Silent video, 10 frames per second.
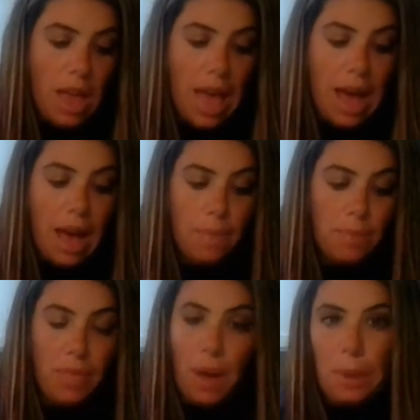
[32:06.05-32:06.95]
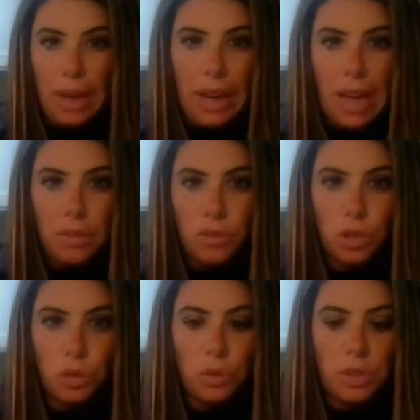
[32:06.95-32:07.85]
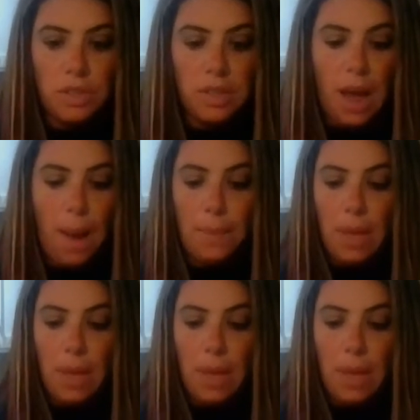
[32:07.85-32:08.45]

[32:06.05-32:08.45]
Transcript: That way it kind of just loosens it up.